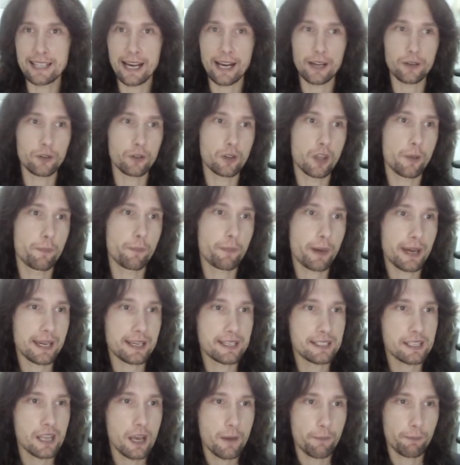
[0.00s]
down on the
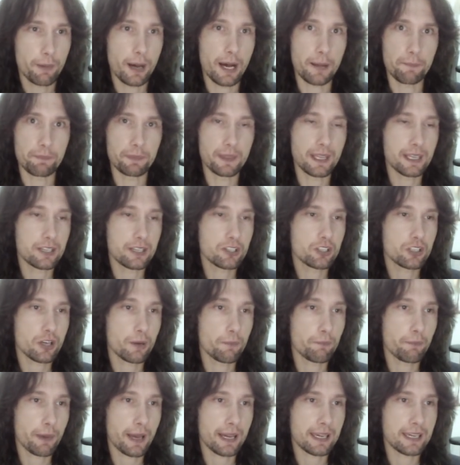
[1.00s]
bass. But let's
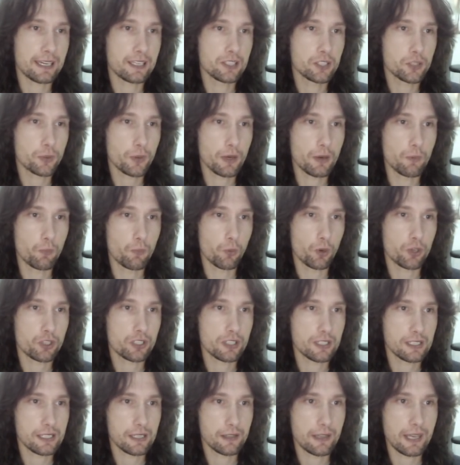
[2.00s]
jump back into it and watch
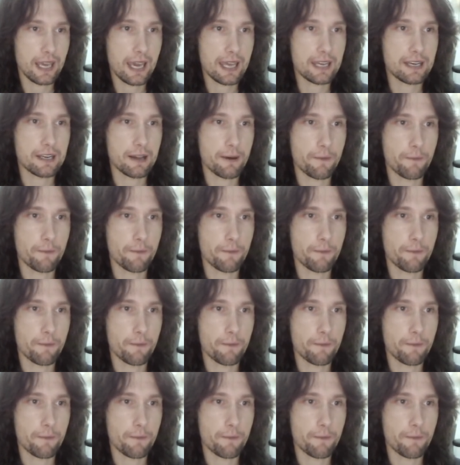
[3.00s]
it to the end.